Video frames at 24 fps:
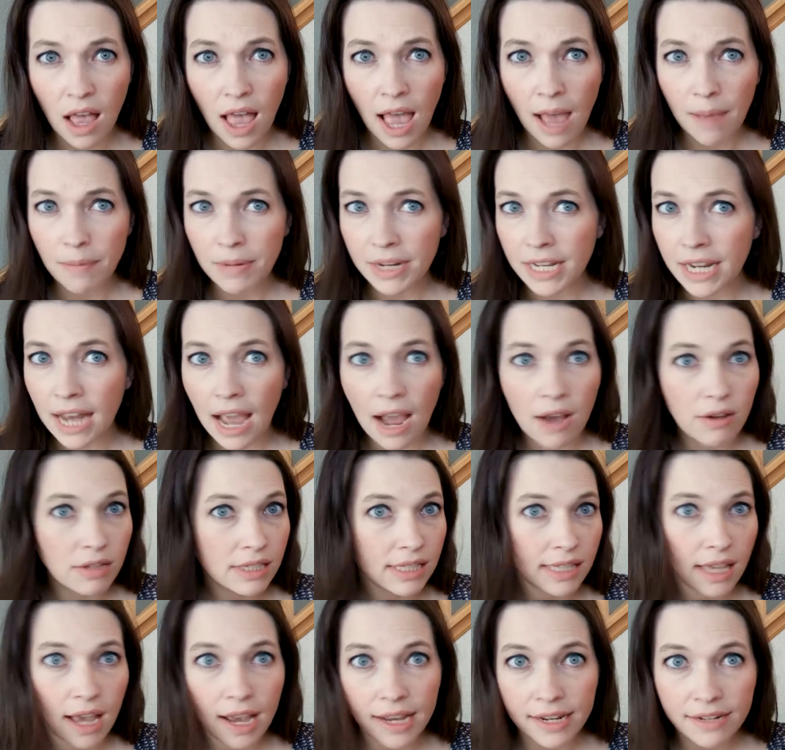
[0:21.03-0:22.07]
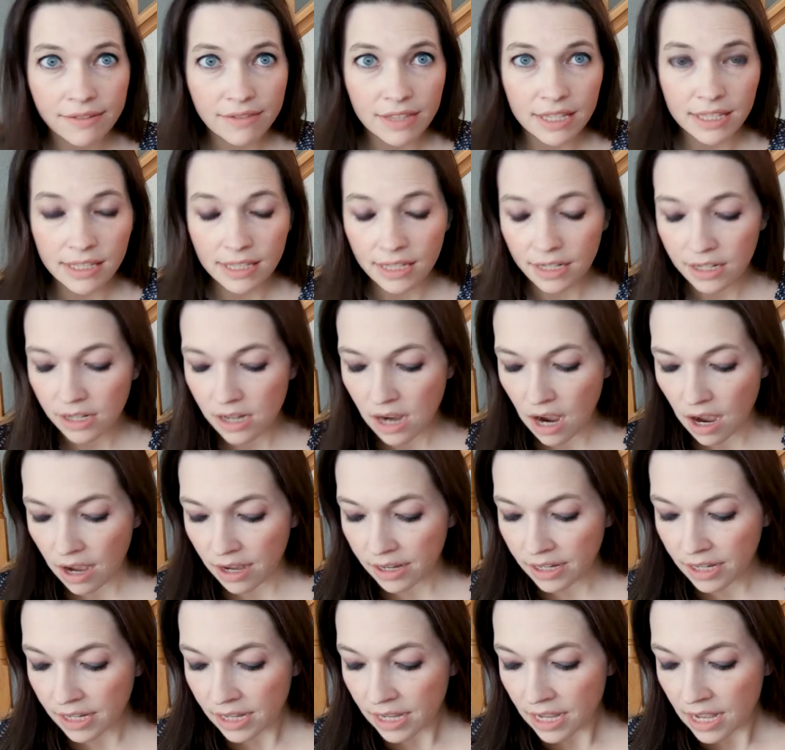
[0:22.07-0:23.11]
happening outside of the
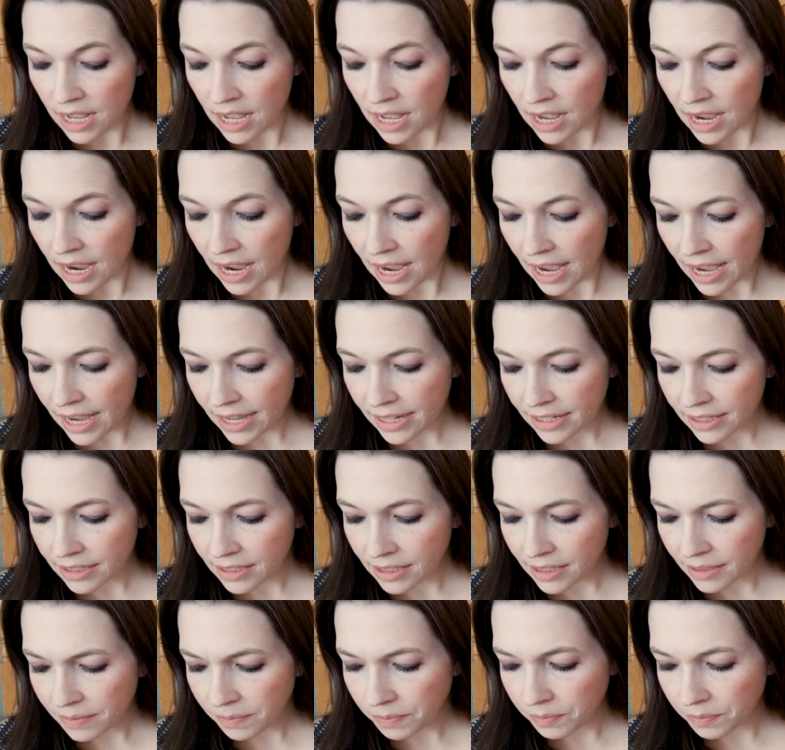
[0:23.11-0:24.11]
synagogue. And